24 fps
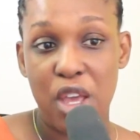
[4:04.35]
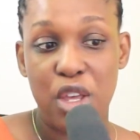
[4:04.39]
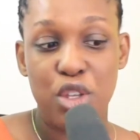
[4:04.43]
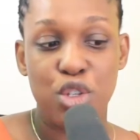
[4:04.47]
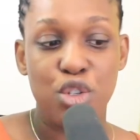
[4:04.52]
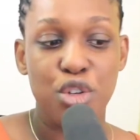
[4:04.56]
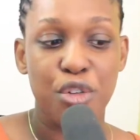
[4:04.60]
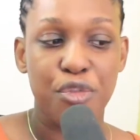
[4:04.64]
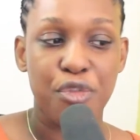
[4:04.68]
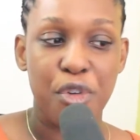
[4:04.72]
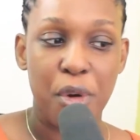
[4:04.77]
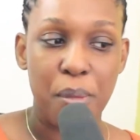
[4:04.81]

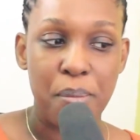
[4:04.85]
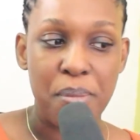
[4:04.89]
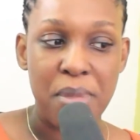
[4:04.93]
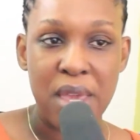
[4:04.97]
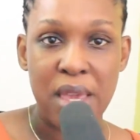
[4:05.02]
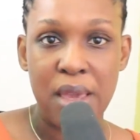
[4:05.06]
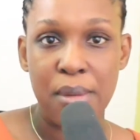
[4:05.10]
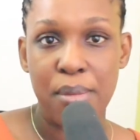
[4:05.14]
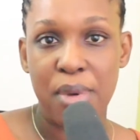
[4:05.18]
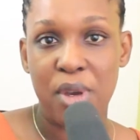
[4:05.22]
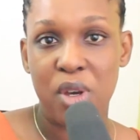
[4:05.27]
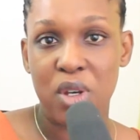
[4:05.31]
So for
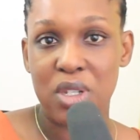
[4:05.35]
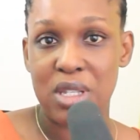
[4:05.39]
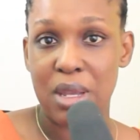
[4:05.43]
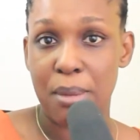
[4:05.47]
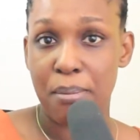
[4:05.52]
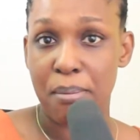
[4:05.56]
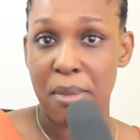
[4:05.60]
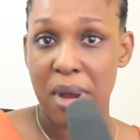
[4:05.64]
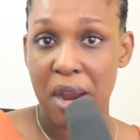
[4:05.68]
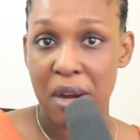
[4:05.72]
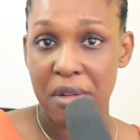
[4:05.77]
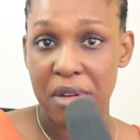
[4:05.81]
me, because
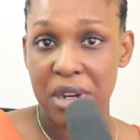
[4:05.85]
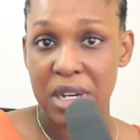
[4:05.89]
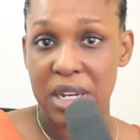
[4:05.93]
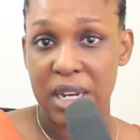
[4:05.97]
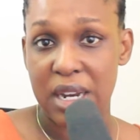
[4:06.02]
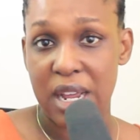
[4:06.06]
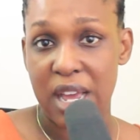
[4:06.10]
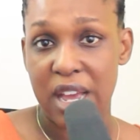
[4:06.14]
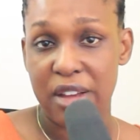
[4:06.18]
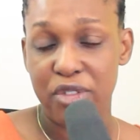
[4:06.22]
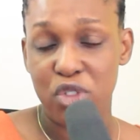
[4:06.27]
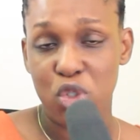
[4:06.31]
I'm married
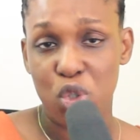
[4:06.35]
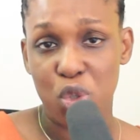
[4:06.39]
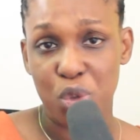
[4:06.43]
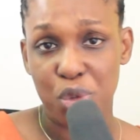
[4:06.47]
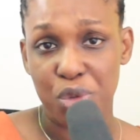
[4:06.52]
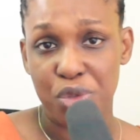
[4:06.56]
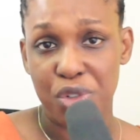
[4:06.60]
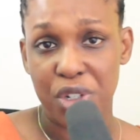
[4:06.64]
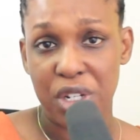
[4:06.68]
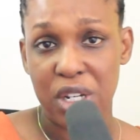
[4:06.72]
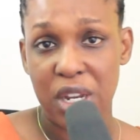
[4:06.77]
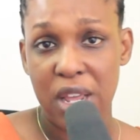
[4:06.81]
and I have
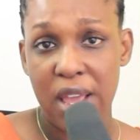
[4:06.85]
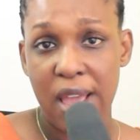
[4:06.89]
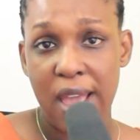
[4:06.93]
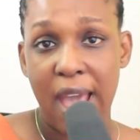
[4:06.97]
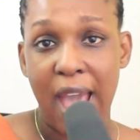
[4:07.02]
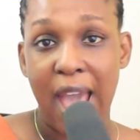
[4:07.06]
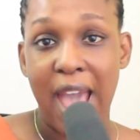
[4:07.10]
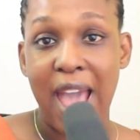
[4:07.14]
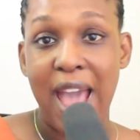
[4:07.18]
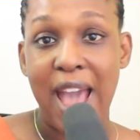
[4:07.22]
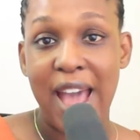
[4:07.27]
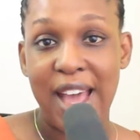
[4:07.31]
children,
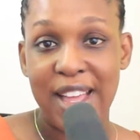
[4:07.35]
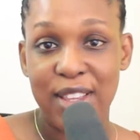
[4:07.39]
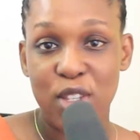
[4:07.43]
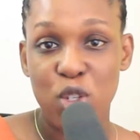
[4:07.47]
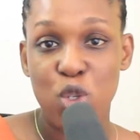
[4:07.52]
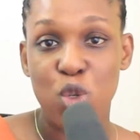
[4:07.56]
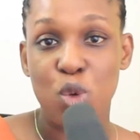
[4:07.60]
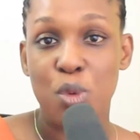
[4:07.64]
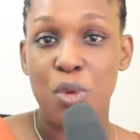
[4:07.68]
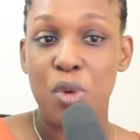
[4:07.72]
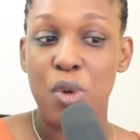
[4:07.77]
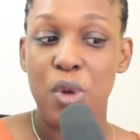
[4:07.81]
I had
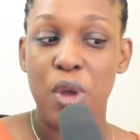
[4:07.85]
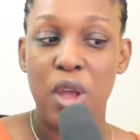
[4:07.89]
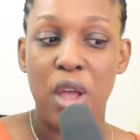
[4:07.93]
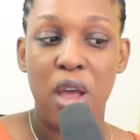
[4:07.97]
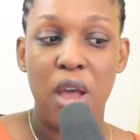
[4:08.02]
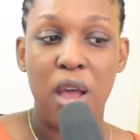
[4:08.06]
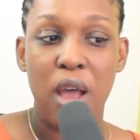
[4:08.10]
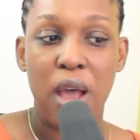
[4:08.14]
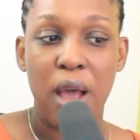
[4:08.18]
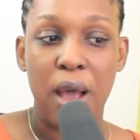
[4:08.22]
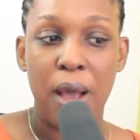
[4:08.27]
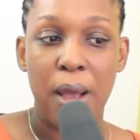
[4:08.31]
to
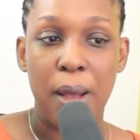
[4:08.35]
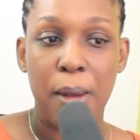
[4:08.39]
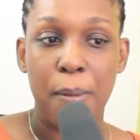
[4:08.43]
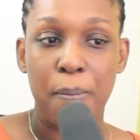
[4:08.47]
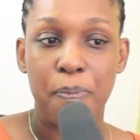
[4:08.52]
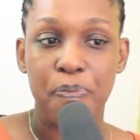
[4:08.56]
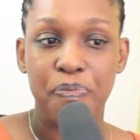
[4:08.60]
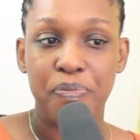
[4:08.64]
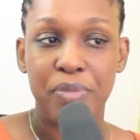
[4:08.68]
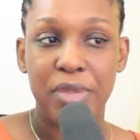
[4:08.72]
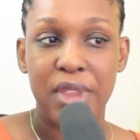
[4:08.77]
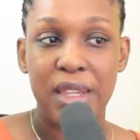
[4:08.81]

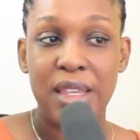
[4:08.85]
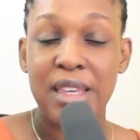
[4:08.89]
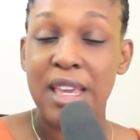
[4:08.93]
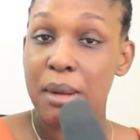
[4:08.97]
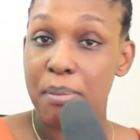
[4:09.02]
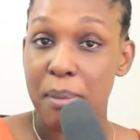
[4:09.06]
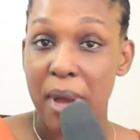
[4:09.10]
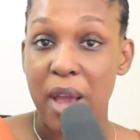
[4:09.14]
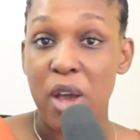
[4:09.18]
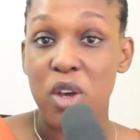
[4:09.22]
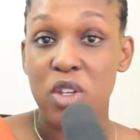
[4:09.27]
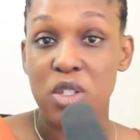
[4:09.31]

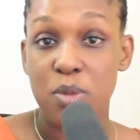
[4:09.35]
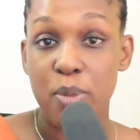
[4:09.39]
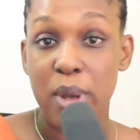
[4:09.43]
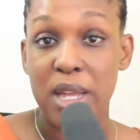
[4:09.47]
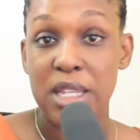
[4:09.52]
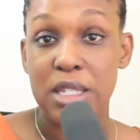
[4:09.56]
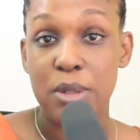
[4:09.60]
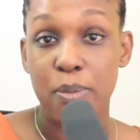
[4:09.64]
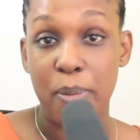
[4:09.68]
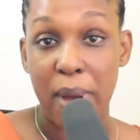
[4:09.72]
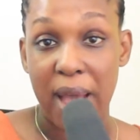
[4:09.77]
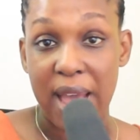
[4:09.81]
get my
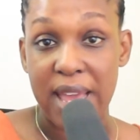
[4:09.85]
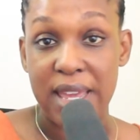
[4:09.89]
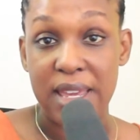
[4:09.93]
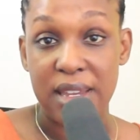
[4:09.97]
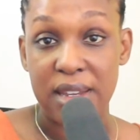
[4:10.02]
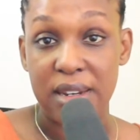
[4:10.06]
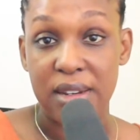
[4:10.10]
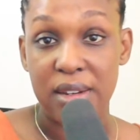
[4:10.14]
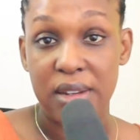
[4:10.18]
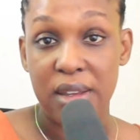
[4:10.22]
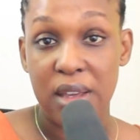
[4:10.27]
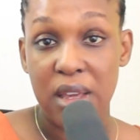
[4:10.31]
husband's
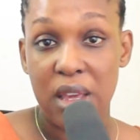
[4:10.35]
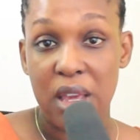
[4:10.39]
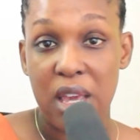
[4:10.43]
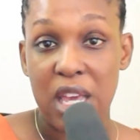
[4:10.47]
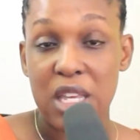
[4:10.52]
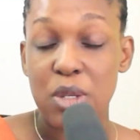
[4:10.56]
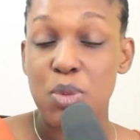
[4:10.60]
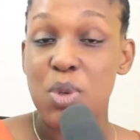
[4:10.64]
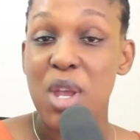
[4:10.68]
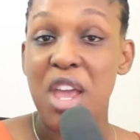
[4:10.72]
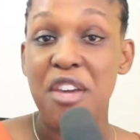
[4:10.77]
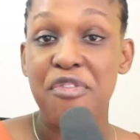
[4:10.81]
buy-in,
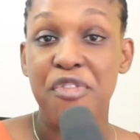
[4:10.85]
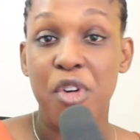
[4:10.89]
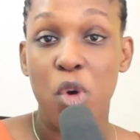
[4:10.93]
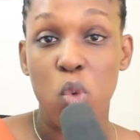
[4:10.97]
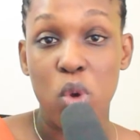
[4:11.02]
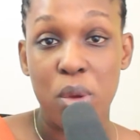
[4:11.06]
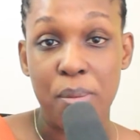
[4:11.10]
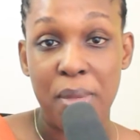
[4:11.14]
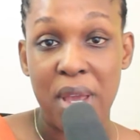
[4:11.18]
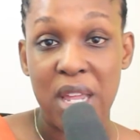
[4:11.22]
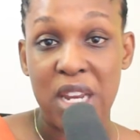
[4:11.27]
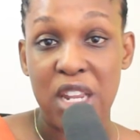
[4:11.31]
especially for
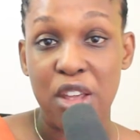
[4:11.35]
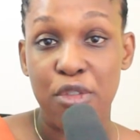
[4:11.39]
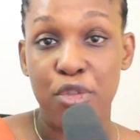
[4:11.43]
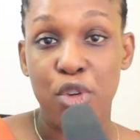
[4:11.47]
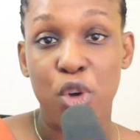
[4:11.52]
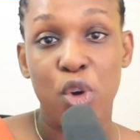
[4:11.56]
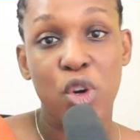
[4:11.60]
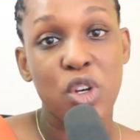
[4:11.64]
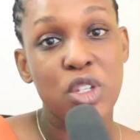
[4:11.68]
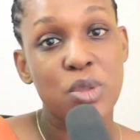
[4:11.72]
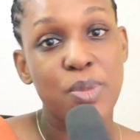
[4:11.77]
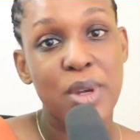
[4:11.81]
women. If
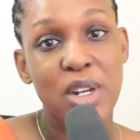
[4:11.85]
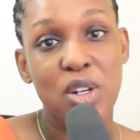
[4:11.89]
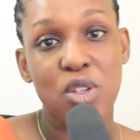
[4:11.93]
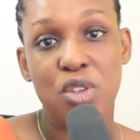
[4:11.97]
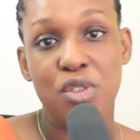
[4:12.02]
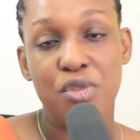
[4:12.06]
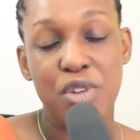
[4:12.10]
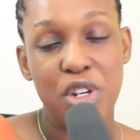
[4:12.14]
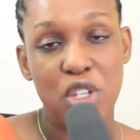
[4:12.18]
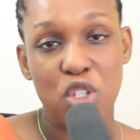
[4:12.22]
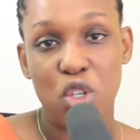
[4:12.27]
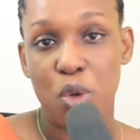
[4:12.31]
your husband
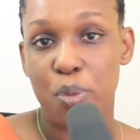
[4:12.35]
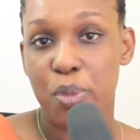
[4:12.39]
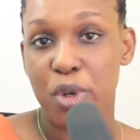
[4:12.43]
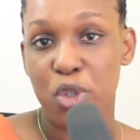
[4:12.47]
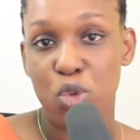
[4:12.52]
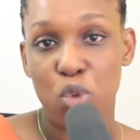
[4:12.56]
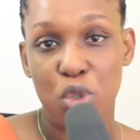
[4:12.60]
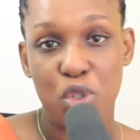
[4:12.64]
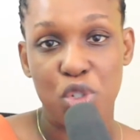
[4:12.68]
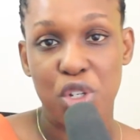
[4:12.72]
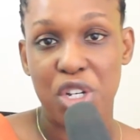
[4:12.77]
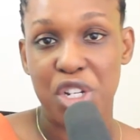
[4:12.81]
doesn't really
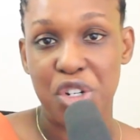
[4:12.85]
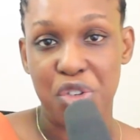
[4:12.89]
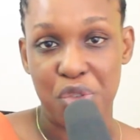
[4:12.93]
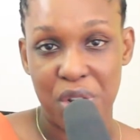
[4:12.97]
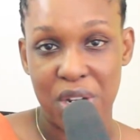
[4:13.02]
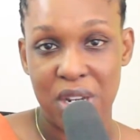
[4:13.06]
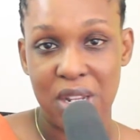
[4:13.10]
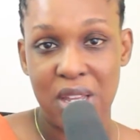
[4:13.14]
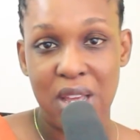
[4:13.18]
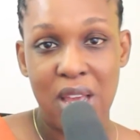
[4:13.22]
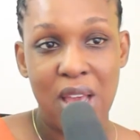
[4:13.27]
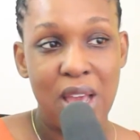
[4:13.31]
support what you are
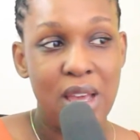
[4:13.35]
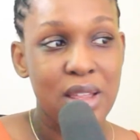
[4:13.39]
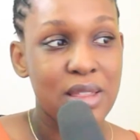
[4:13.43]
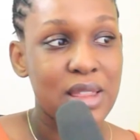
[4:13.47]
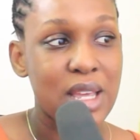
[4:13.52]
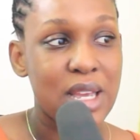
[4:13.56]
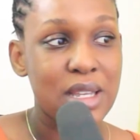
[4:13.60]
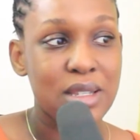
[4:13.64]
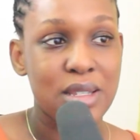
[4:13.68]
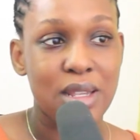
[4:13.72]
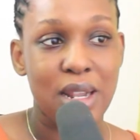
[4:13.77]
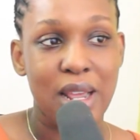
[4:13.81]
doing,
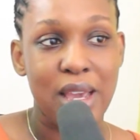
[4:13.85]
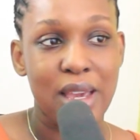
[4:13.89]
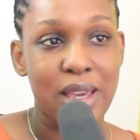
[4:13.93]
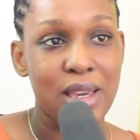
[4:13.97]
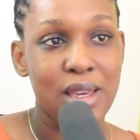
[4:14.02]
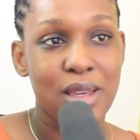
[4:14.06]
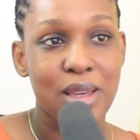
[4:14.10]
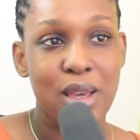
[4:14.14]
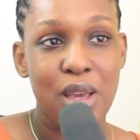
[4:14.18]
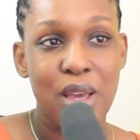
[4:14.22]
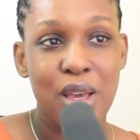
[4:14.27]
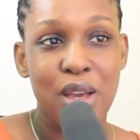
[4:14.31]

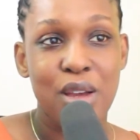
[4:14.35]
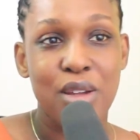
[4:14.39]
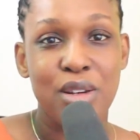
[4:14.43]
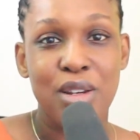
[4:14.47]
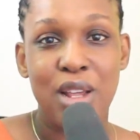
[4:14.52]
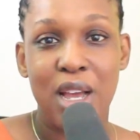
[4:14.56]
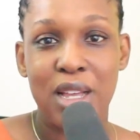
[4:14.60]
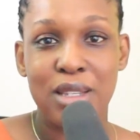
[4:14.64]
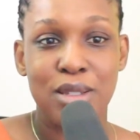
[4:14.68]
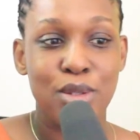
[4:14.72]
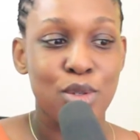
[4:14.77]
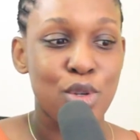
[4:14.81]

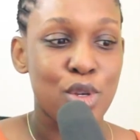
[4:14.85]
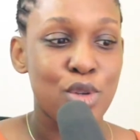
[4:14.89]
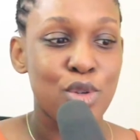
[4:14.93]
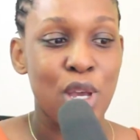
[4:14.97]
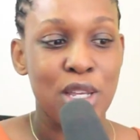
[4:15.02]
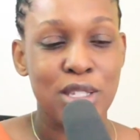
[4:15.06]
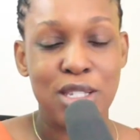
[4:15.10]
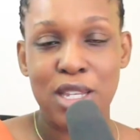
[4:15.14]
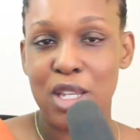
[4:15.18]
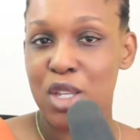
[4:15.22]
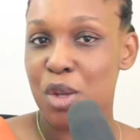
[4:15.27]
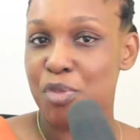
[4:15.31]
you
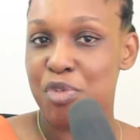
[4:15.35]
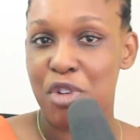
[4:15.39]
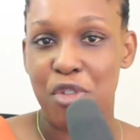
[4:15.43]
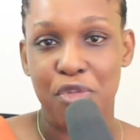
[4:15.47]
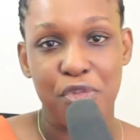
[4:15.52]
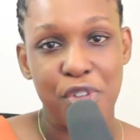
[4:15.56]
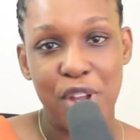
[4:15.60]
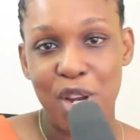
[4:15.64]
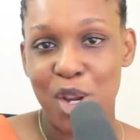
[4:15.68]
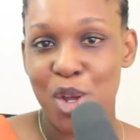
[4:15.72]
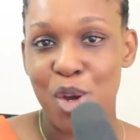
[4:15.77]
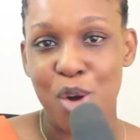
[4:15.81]
are set up for
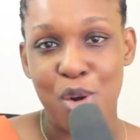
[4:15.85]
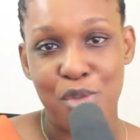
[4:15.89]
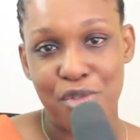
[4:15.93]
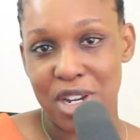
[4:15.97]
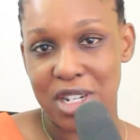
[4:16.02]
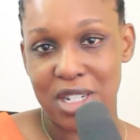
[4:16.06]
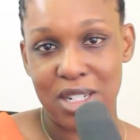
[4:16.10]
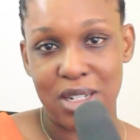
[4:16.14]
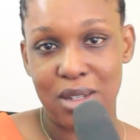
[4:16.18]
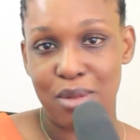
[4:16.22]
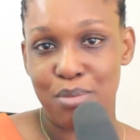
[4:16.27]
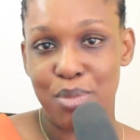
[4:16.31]
failure
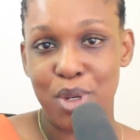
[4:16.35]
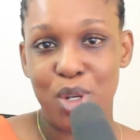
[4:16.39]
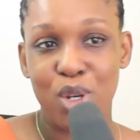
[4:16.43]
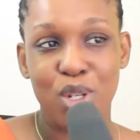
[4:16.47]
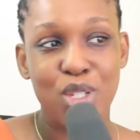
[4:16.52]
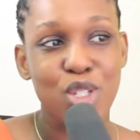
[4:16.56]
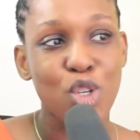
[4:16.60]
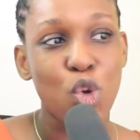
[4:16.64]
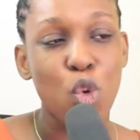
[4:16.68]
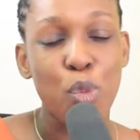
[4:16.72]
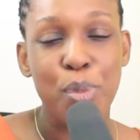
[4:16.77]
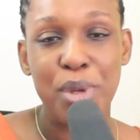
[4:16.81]
already,
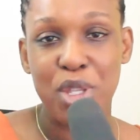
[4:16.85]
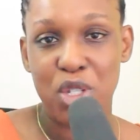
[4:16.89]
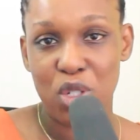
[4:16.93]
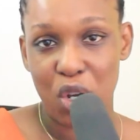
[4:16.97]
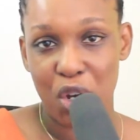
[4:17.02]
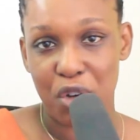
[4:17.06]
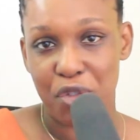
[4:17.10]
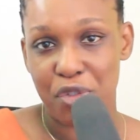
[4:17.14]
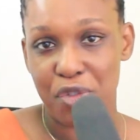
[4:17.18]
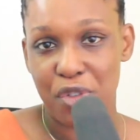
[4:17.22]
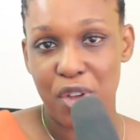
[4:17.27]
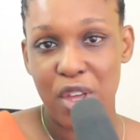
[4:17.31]
because it will be
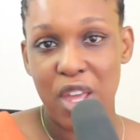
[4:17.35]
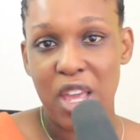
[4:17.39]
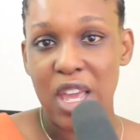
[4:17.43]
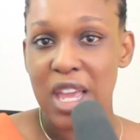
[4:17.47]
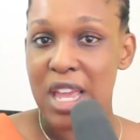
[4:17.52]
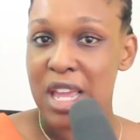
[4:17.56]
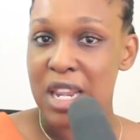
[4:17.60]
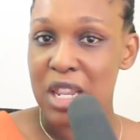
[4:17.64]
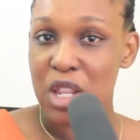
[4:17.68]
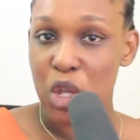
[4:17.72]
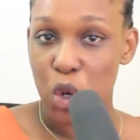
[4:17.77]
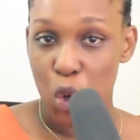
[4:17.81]
tough
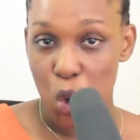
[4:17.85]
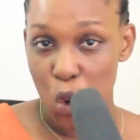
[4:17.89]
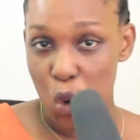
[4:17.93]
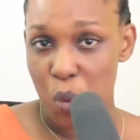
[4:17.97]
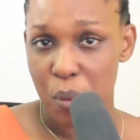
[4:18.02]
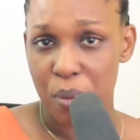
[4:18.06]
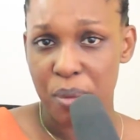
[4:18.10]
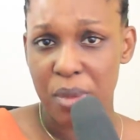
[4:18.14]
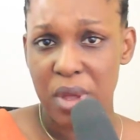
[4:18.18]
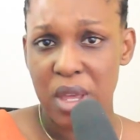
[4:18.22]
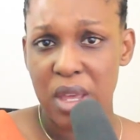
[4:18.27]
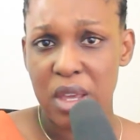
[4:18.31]
in the
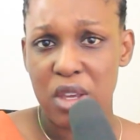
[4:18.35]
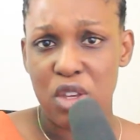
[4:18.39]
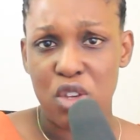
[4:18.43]
home.